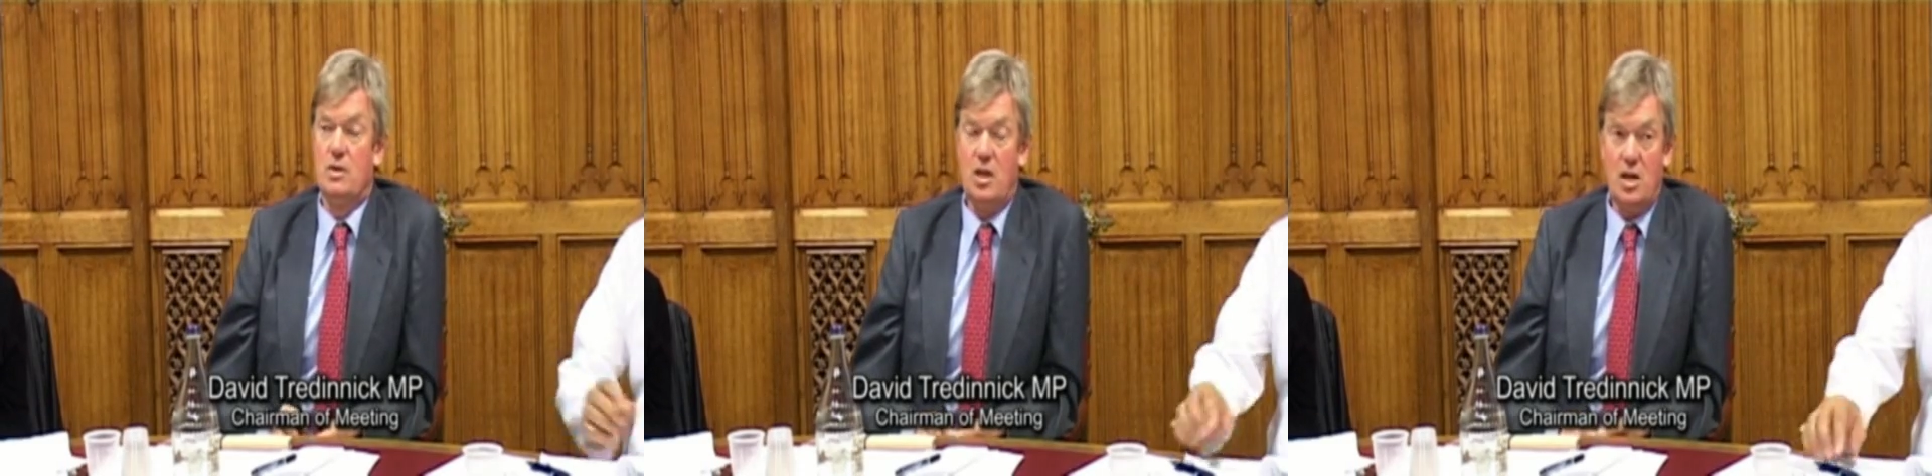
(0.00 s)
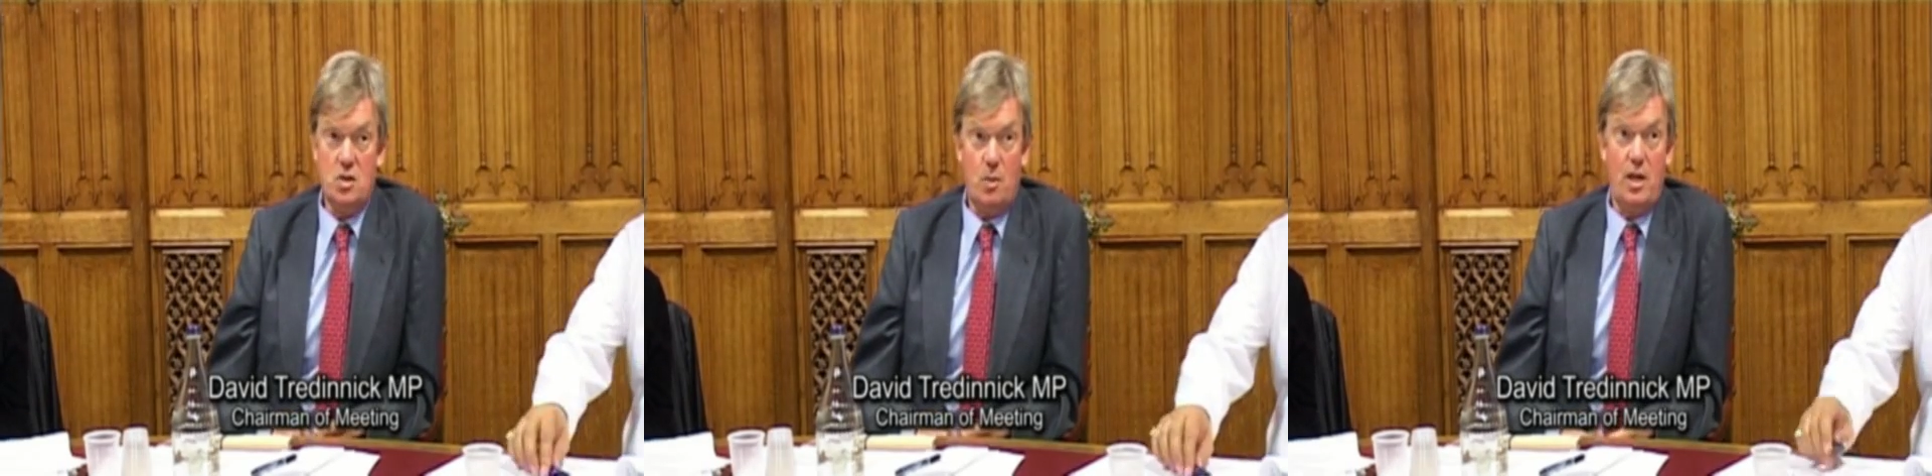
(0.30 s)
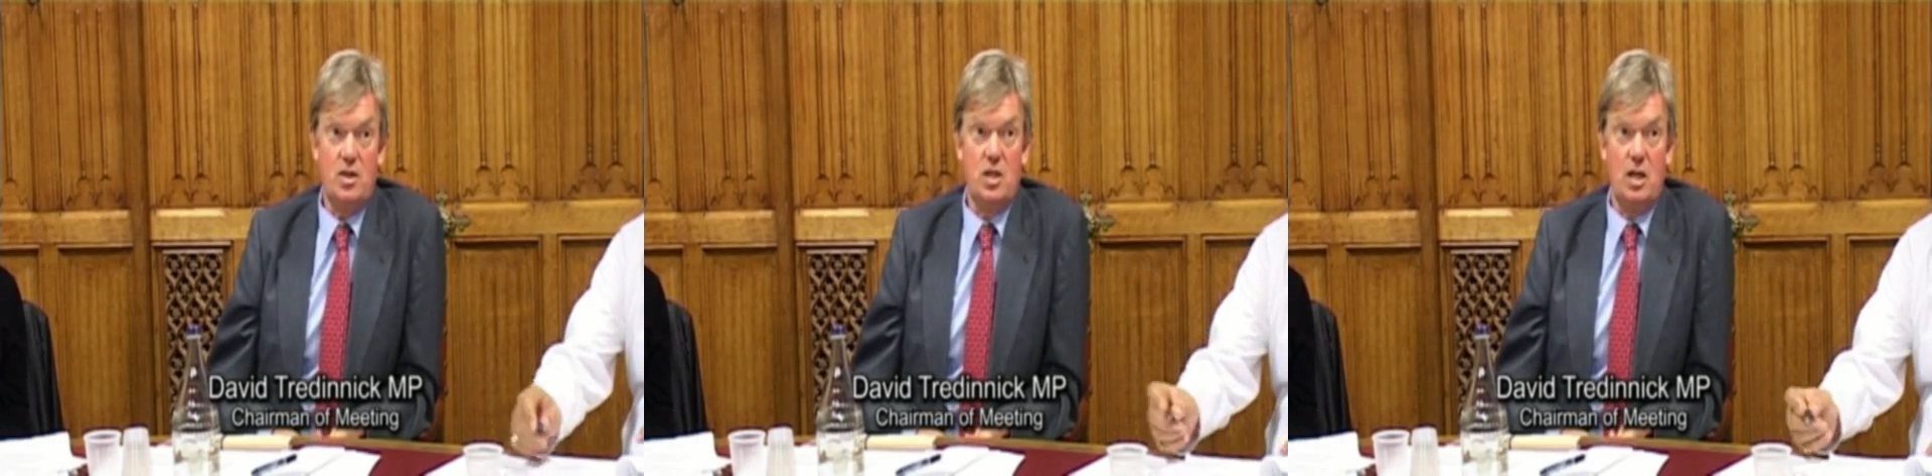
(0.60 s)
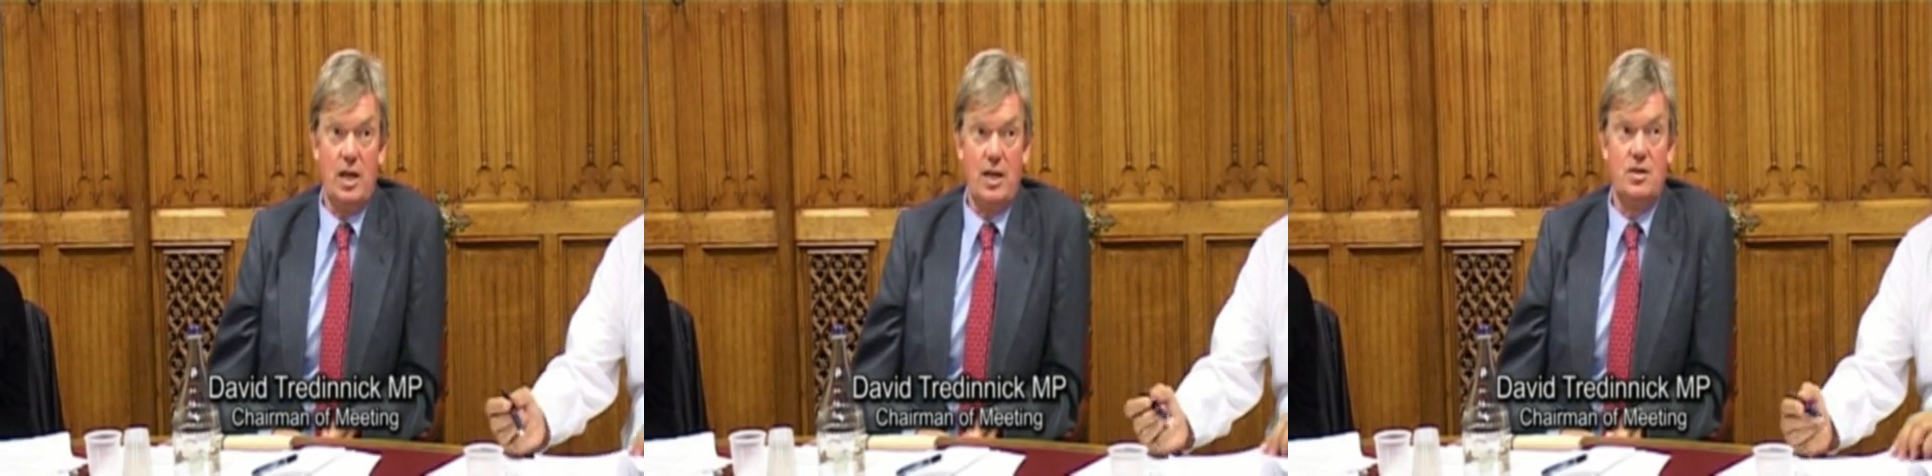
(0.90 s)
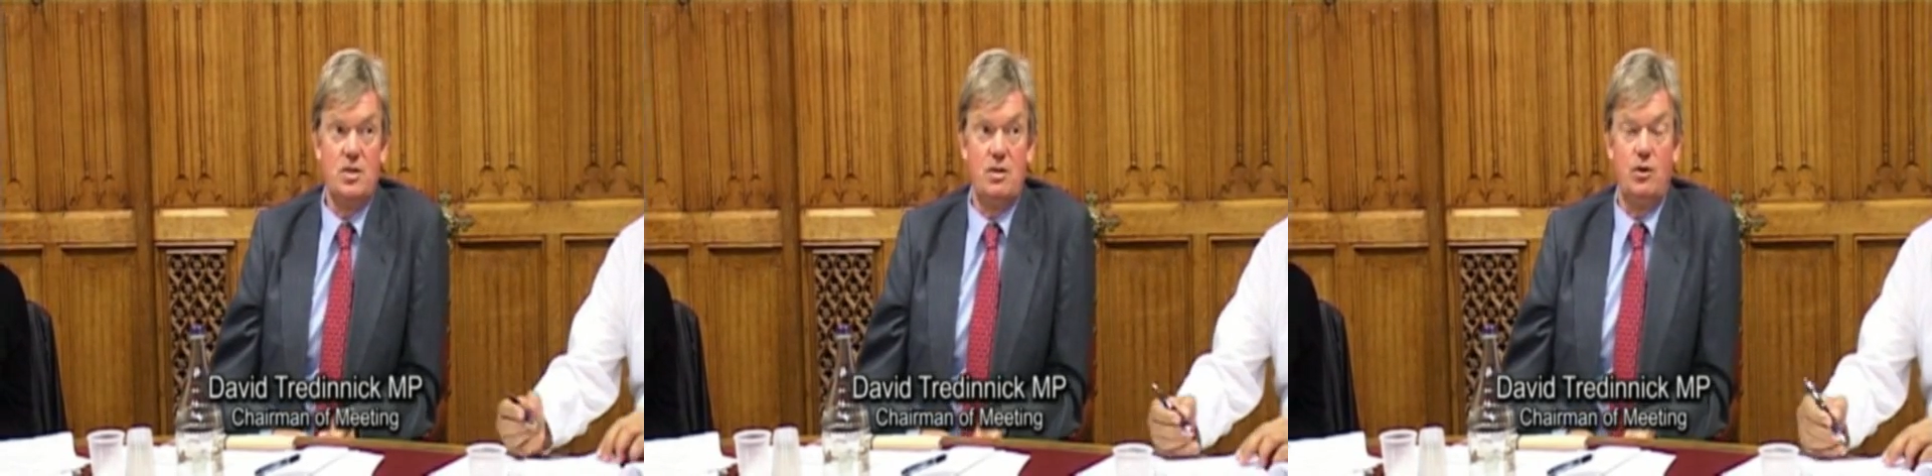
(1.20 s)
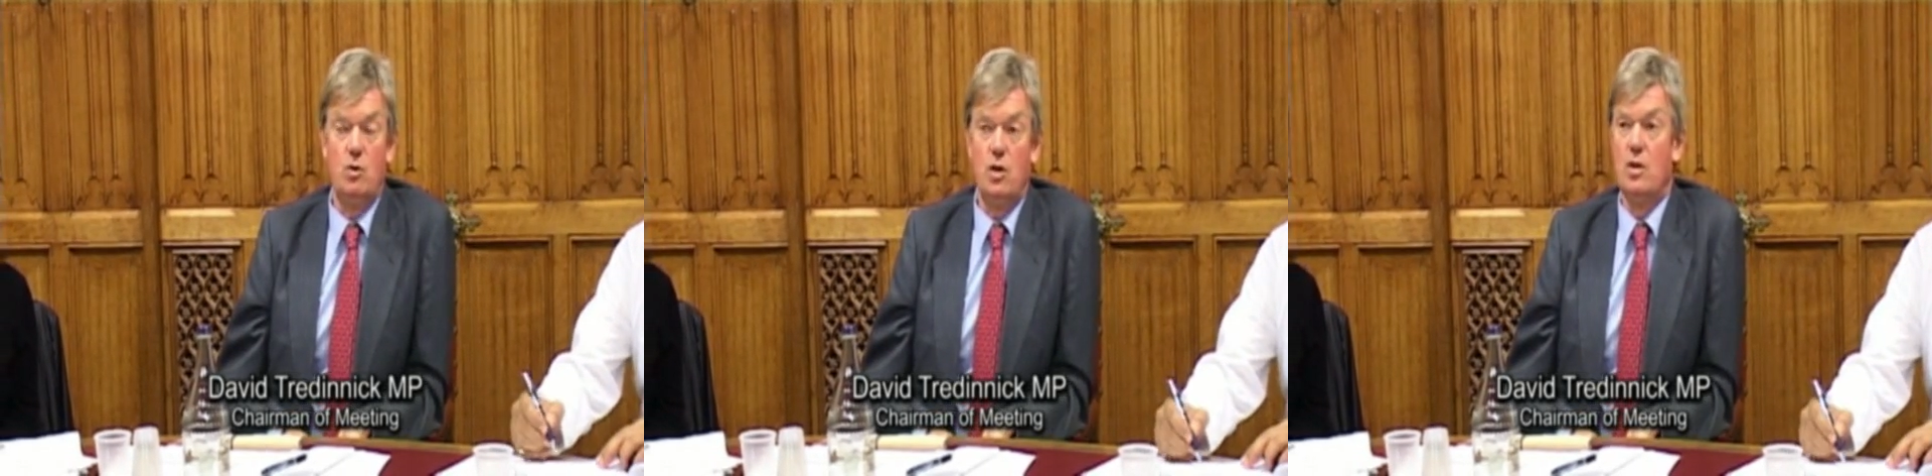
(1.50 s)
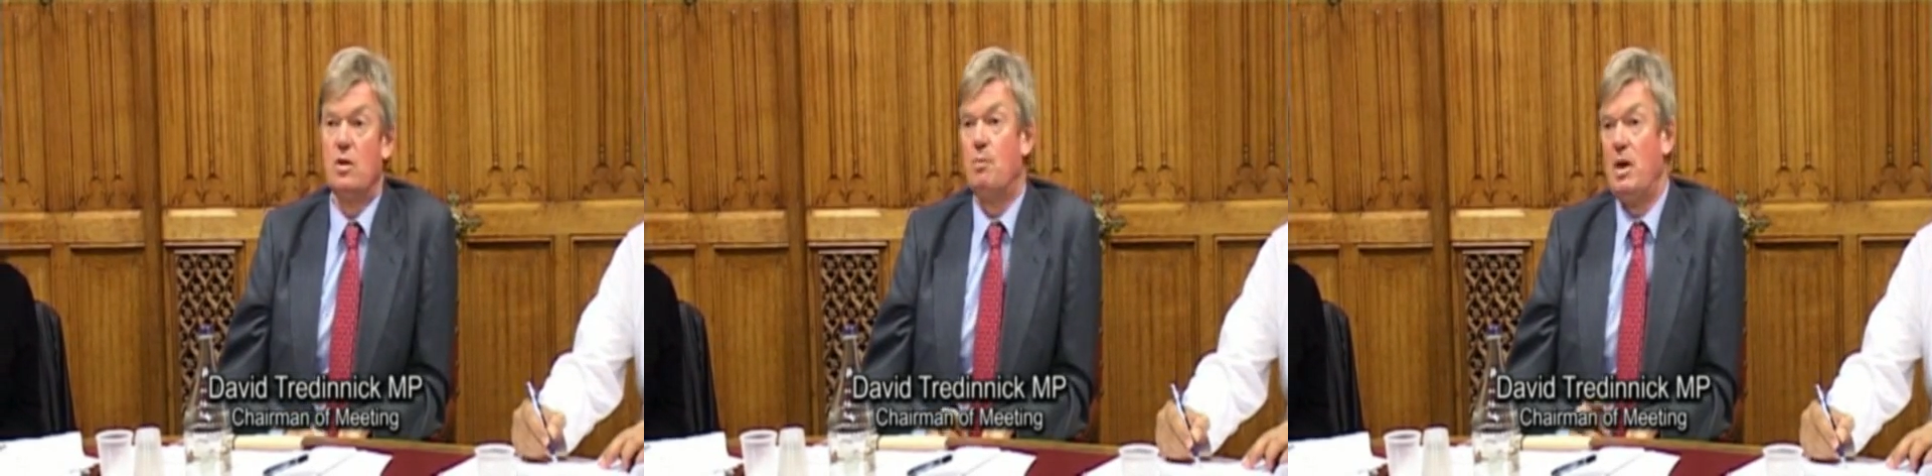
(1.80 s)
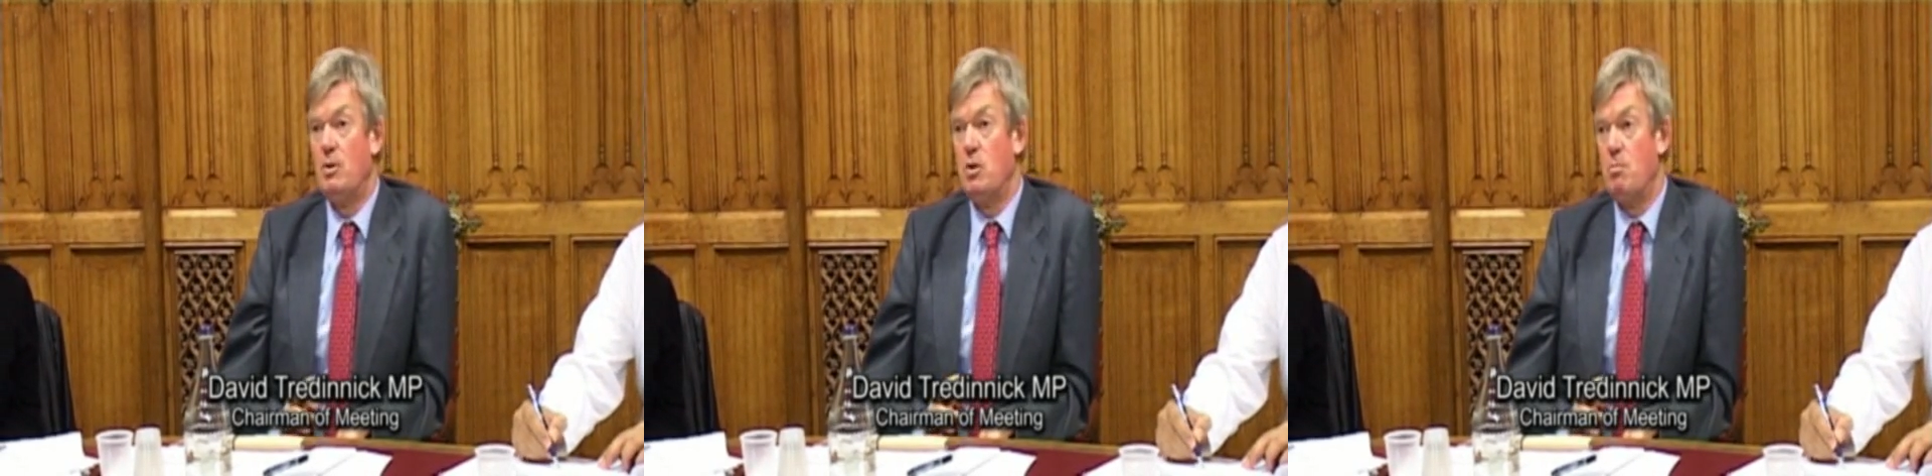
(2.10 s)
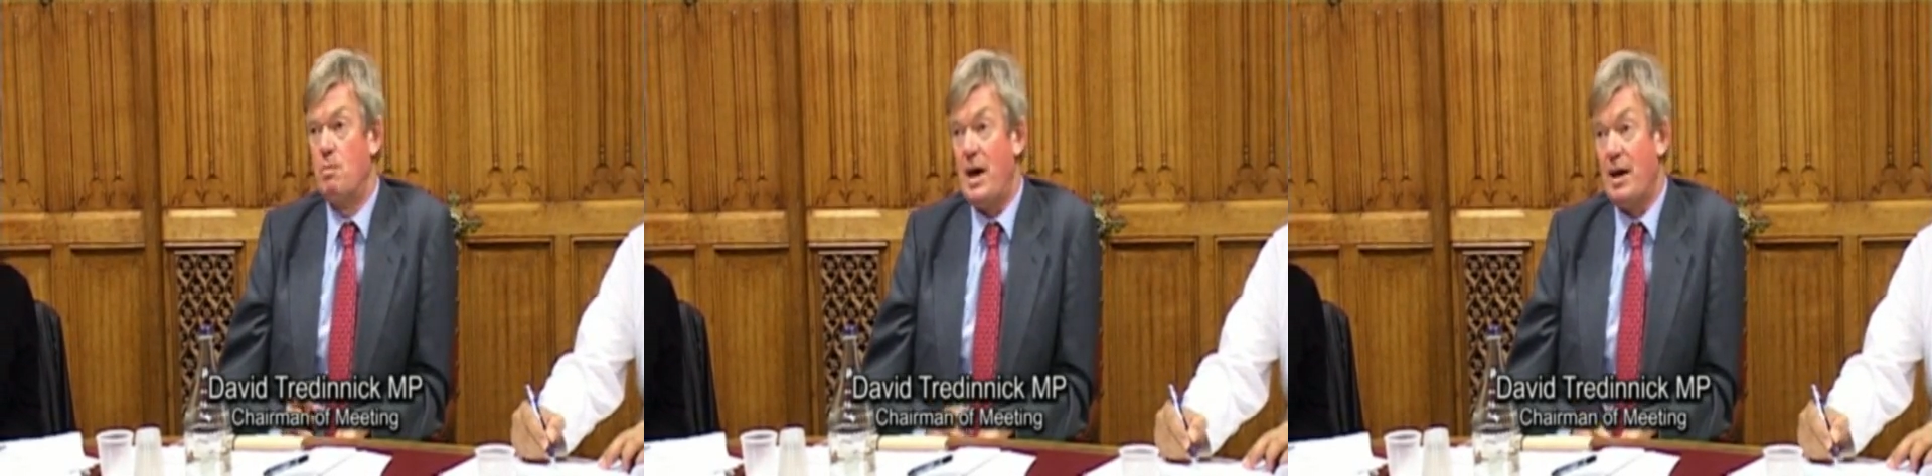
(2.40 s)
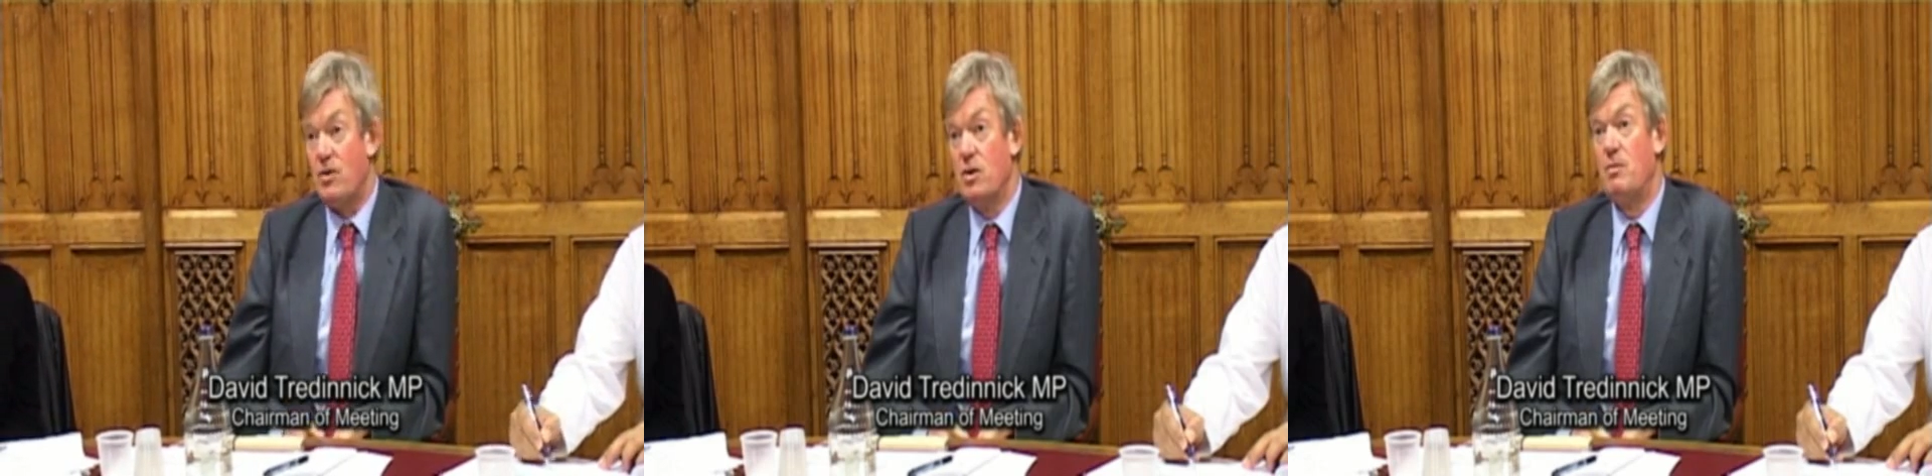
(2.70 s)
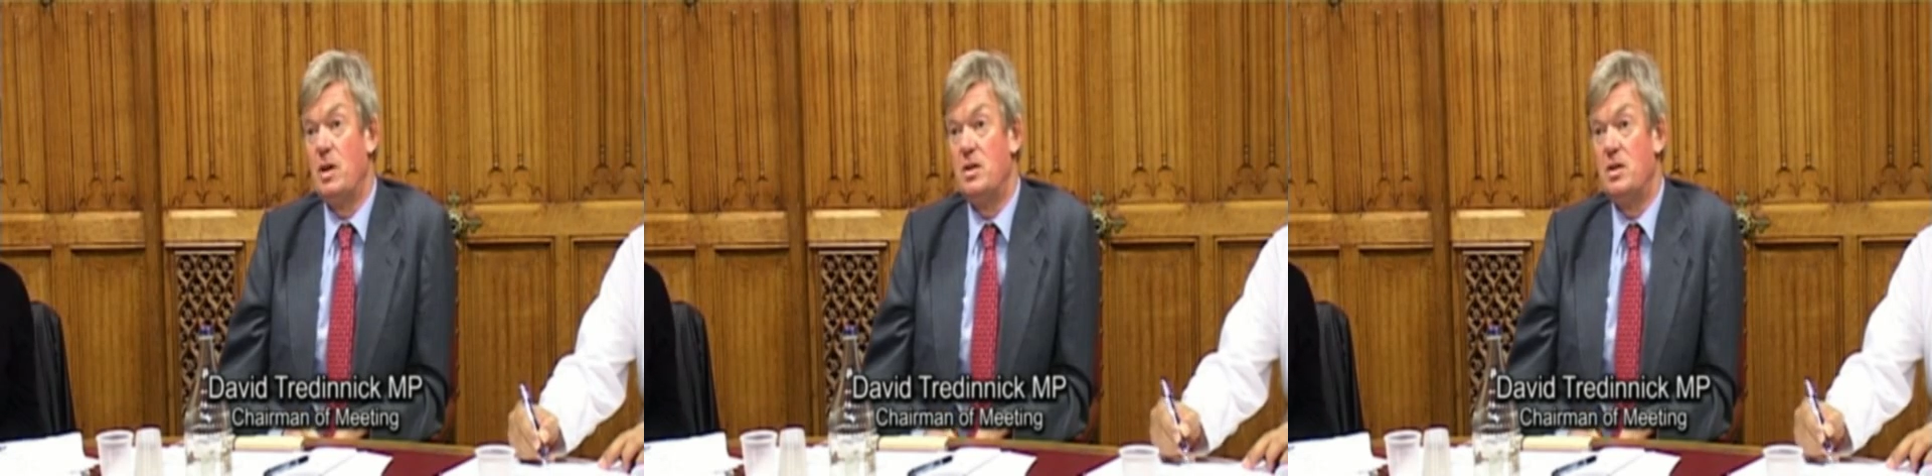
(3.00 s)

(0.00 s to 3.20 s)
Taxpayers Alliance. If you look at the people who back them,